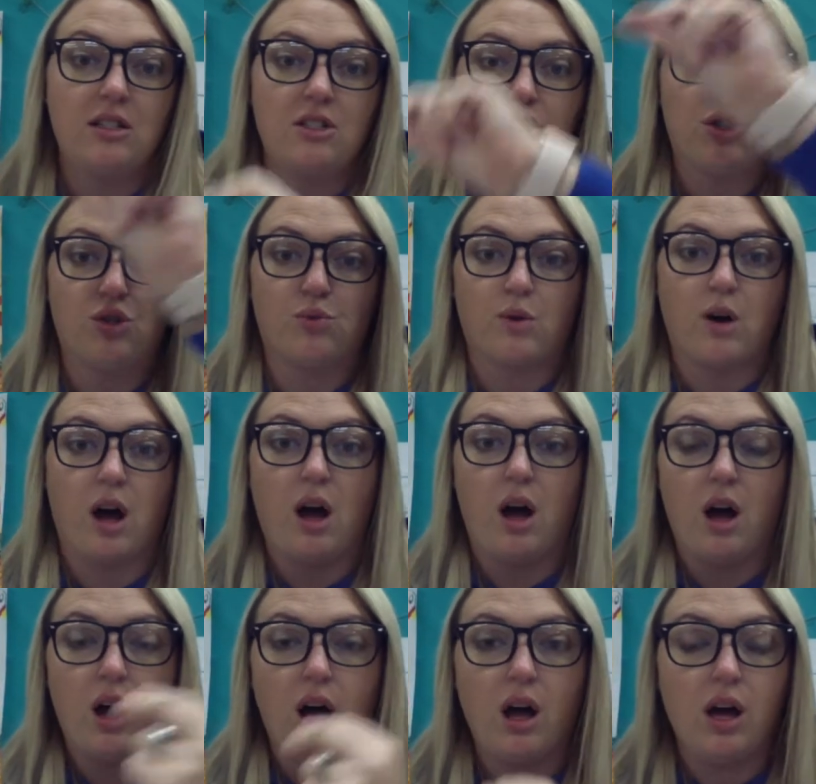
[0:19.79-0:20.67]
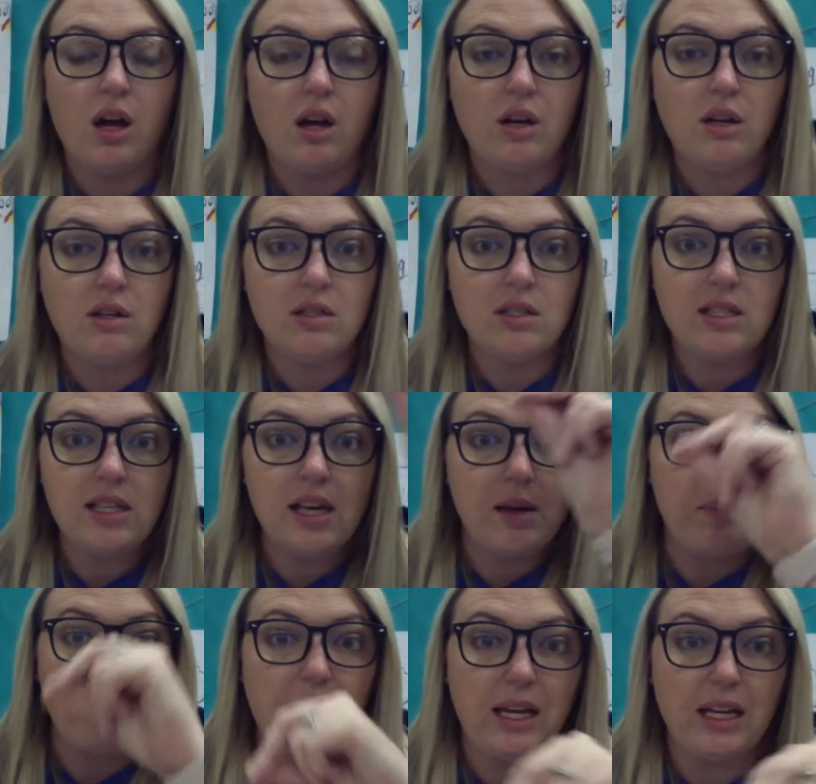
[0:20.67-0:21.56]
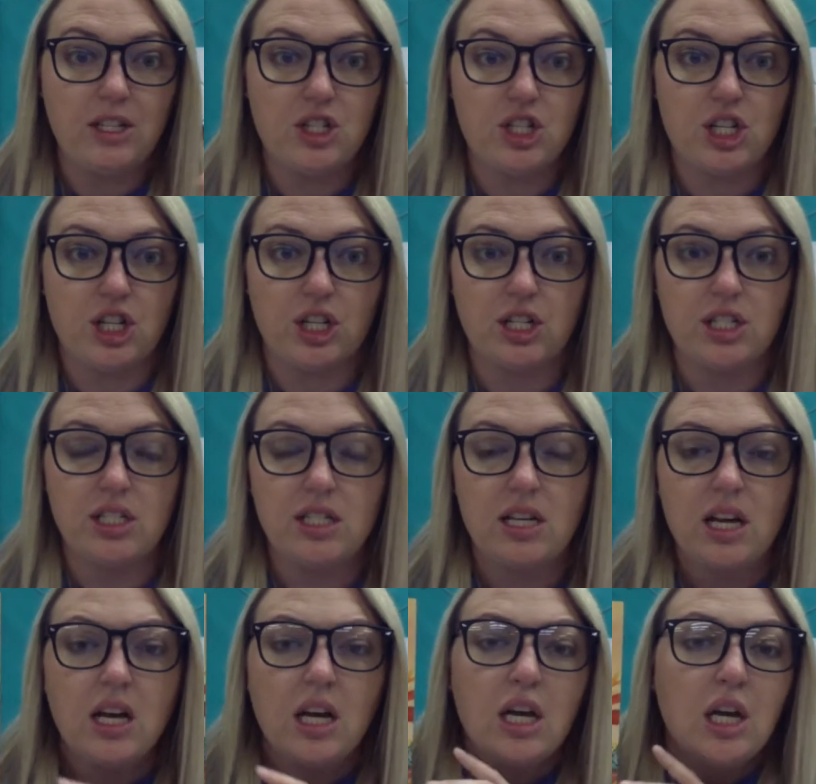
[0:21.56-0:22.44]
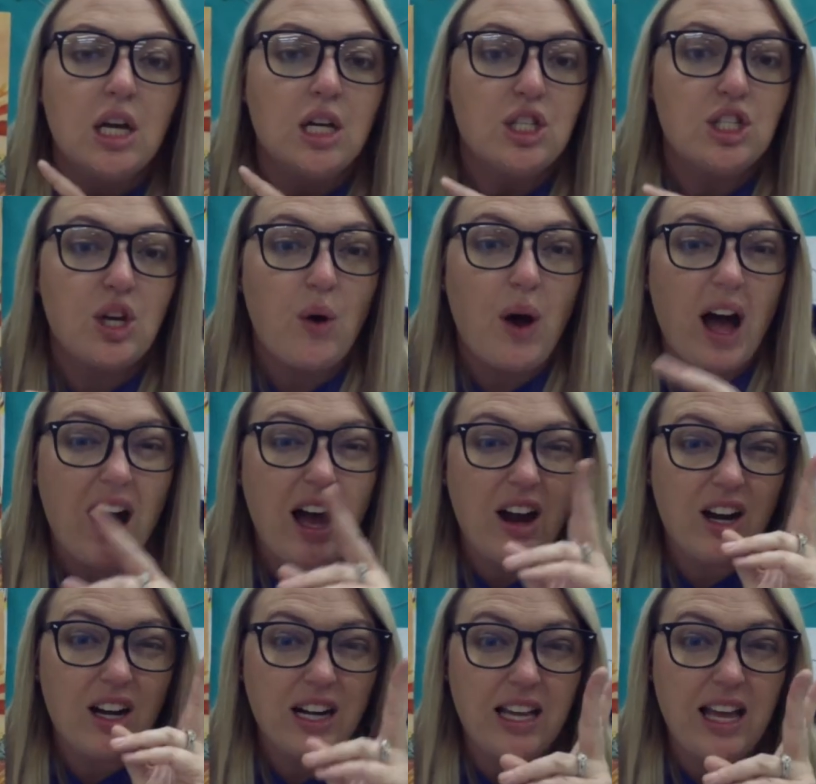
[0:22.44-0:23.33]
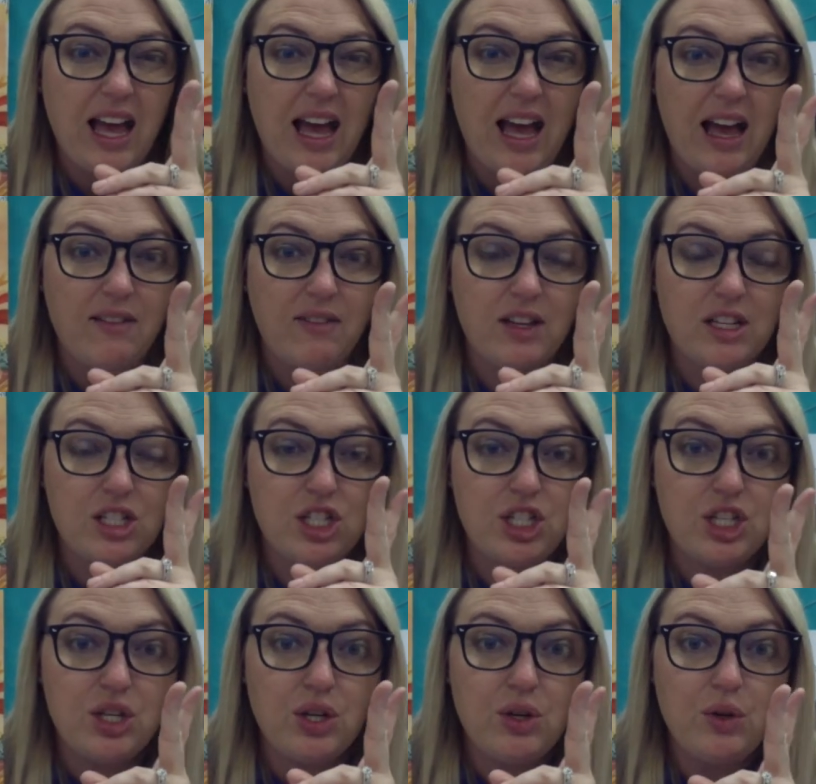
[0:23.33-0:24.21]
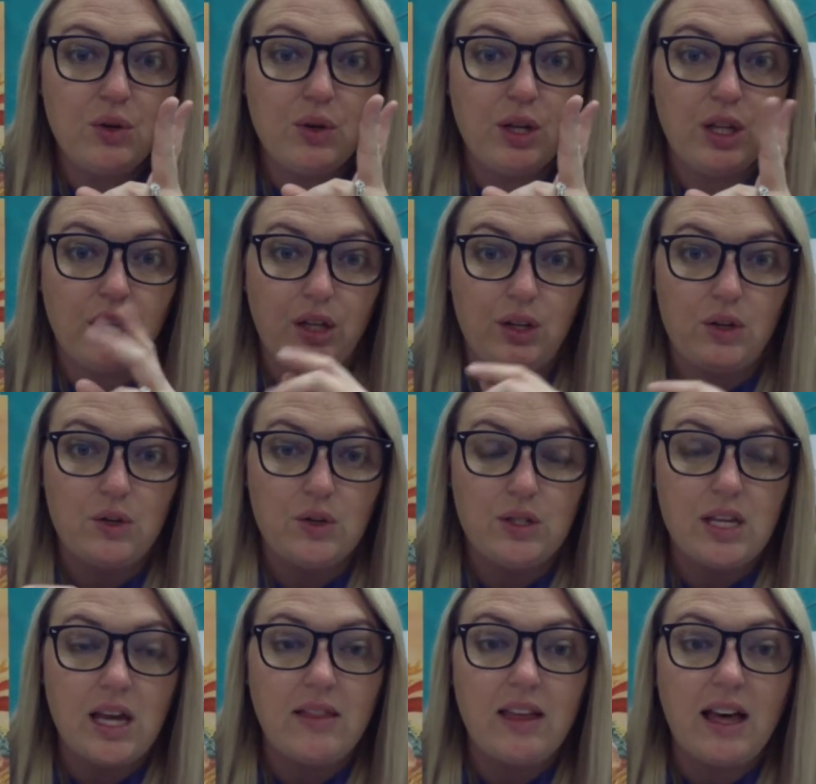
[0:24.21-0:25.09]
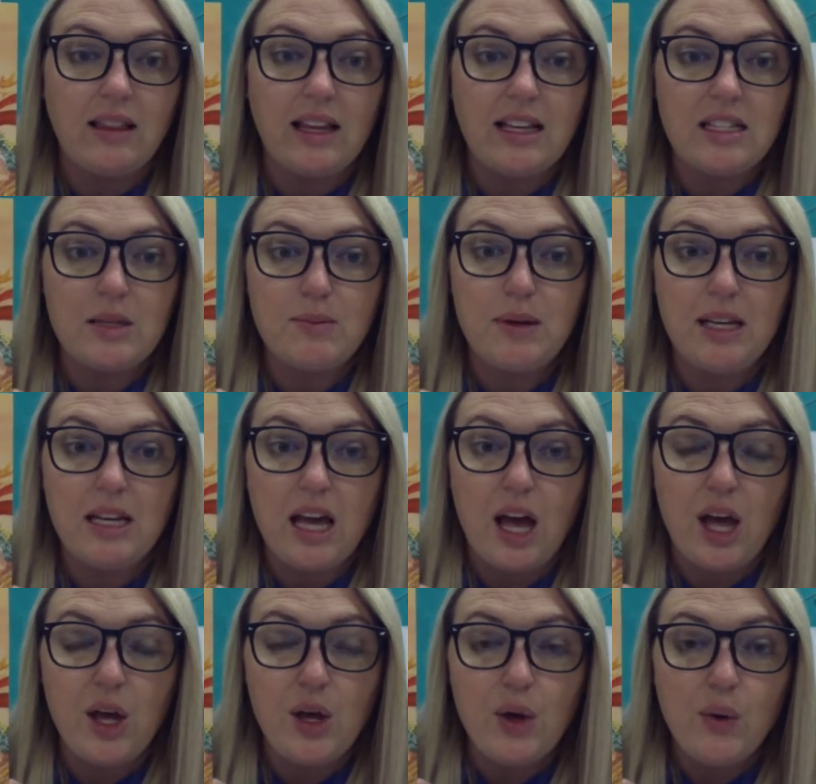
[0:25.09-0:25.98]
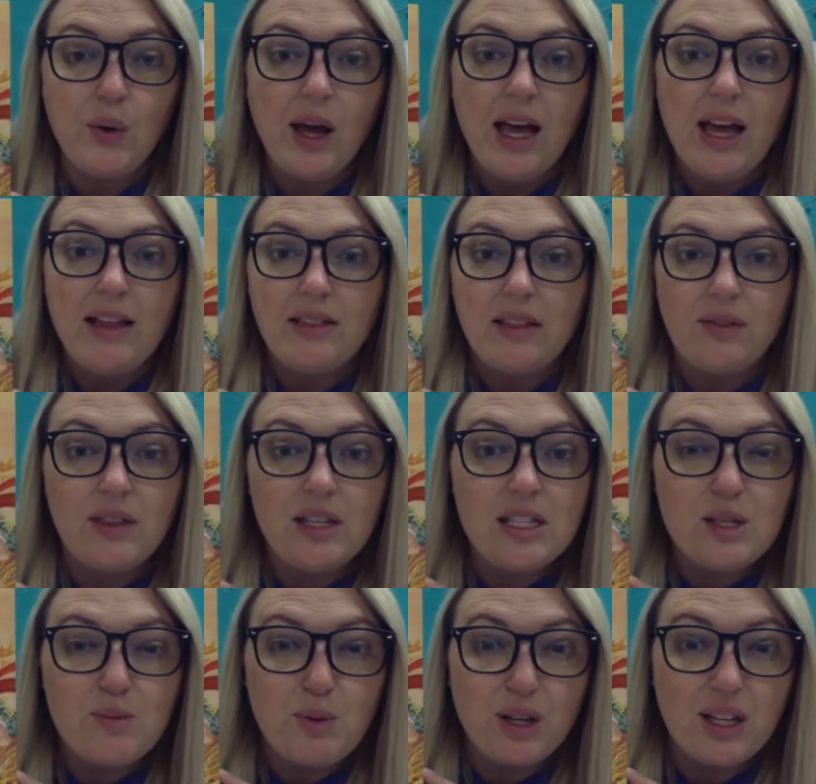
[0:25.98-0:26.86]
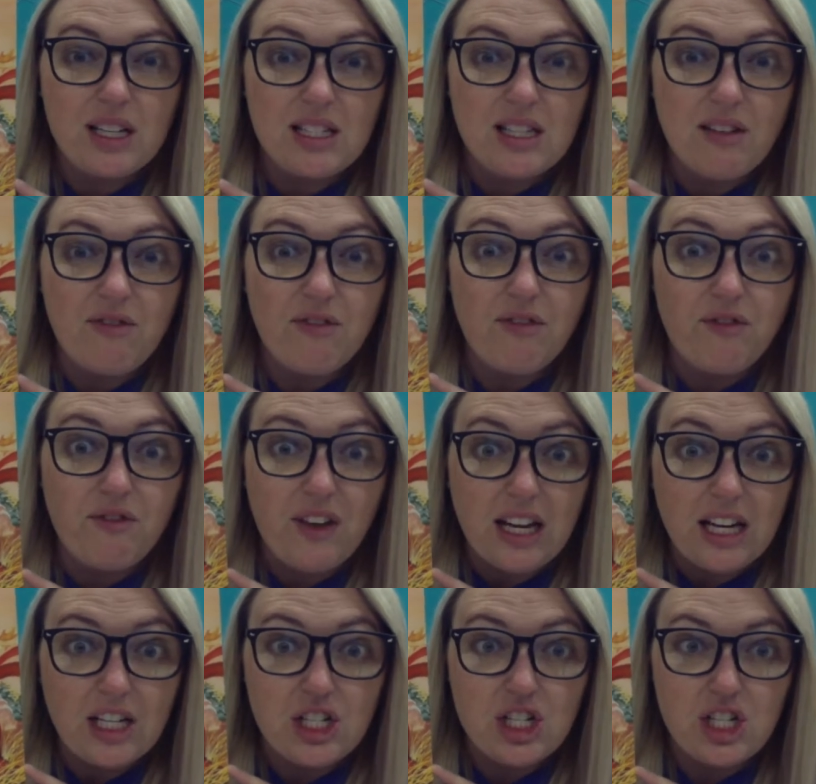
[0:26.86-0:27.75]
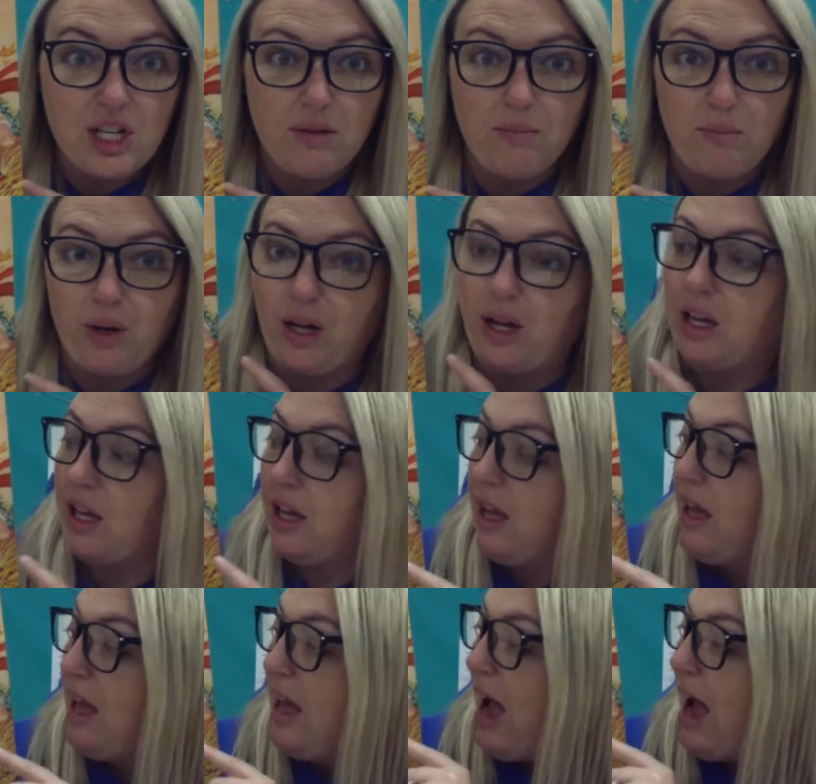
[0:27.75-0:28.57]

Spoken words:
Draws the pictures. So I already have 2 clues that lets me know that this book is a fiction book.